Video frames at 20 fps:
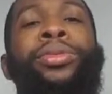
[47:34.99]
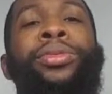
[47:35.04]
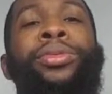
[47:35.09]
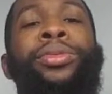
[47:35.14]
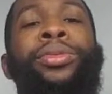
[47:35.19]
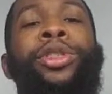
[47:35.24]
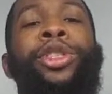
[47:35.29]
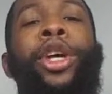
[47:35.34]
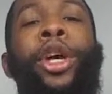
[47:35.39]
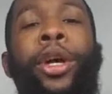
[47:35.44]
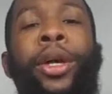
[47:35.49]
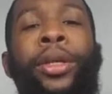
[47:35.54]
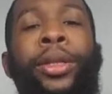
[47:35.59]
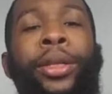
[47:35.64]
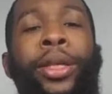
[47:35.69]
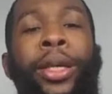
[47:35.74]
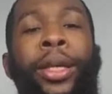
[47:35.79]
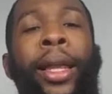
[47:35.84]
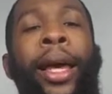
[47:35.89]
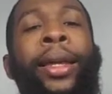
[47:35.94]

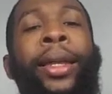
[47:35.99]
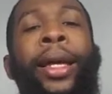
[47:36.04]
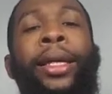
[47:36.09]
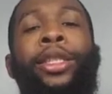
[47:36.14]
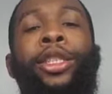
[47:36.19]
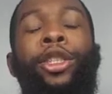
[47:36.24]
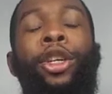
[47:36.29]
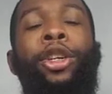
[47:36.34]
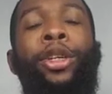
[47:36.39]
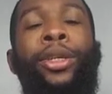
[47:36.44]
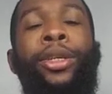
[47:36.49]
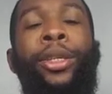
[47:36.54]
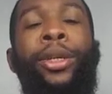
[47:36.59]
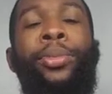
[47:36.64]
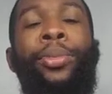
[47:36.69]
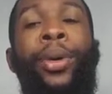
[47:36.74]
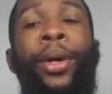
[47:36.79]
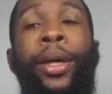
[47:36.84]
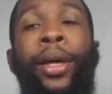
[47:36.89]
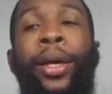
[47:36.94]
certainty, like not
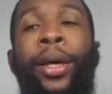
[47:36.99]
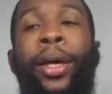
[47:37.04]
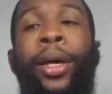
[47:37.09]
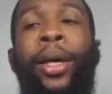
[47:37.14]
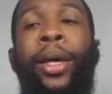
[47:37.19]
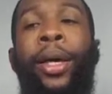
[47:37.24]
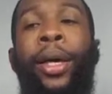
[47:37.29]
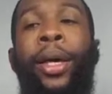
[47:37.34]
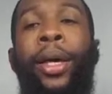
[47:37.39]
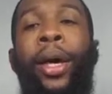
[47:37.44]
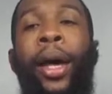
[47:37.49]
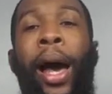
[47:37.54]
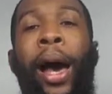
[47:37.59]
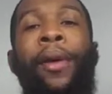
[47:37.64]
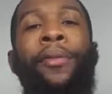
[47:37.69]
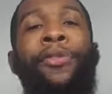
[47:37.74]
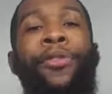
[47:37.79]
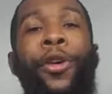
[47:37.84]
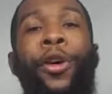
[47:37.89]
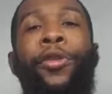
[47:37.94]
certainty, but
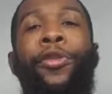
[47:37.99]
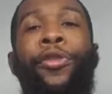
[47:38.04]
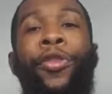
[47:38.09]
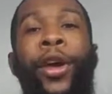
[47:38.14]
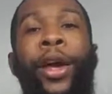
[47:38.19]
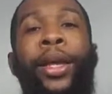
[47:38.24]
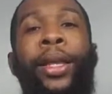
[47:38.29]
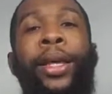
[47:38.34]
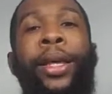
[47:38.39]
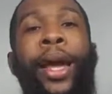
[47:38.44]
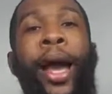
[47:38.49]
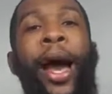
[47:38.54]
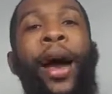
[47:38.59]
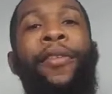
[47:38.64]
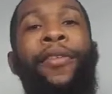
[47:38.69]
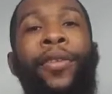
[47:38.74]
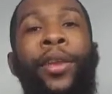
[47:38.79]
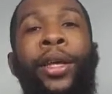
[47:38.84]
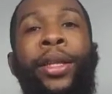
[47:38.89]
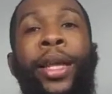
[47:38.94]
I feel fairly
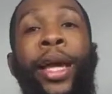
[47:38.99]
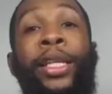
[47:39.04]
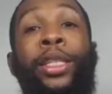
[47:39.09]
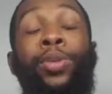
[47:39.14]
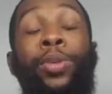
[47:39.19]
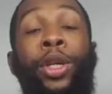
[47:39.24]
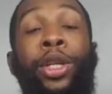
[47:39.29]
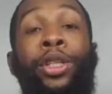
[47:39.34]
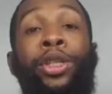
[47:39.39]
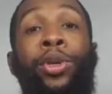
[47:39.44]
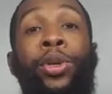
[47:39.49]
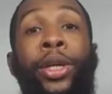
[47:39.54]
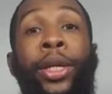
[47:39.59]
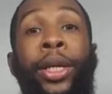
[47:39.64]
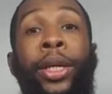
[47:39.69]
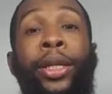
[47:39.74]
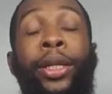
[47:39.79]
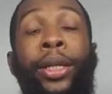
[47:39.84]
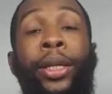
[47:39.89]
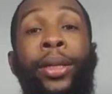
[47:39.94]
confident that's where he's going
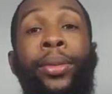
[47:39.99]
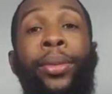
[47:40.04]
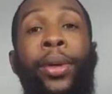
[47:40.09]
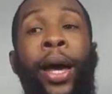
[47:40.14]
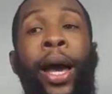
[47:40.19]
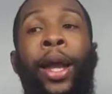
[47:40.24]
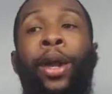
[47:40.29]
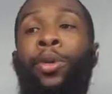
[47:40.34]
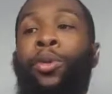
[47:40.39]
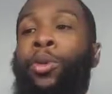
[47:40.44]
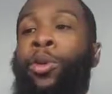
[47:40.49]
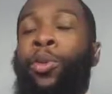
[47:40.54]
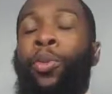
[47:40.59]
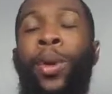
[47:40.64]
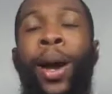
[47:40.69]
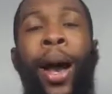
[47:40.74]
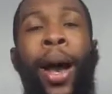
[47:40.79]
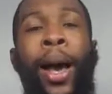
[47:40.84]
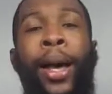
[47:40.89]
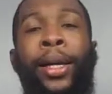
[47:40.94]
to end up. I don't know
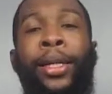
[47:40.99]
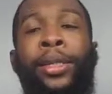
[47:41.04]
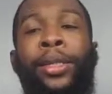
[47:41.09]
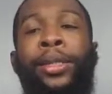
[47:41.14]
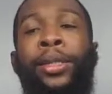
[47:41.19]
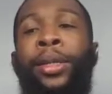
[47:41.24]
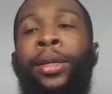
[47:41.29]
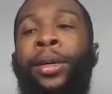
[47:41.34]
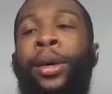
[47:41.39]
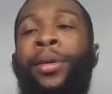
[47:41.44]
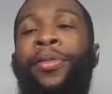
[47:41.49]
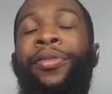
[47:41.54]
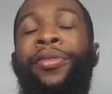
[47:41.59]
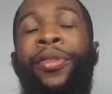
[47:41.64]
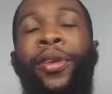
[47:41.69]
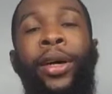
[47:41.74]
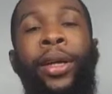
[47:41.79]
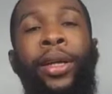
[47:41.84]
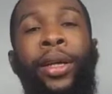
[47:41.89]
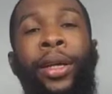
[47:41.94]
why. It's just a gut
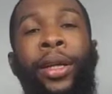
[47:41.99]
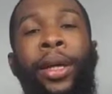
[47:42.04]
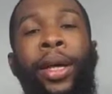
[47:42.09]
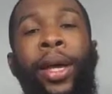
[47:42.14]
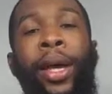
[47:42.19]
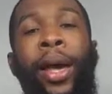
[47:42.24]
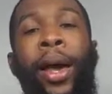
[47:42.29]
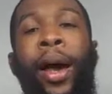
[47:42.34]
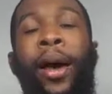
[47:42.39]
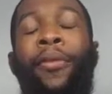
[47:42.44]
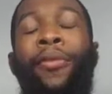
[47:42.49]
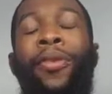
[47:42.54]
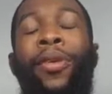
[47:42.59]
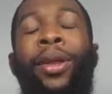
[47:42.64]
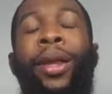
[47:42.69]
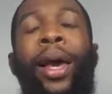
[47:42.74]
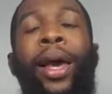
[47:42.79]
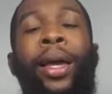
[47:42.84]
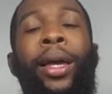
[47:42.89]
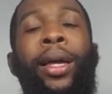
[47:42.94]
feeling. I
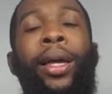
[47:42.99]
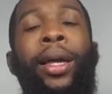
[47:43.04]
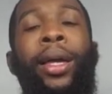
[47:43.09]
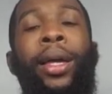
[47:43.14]
feel like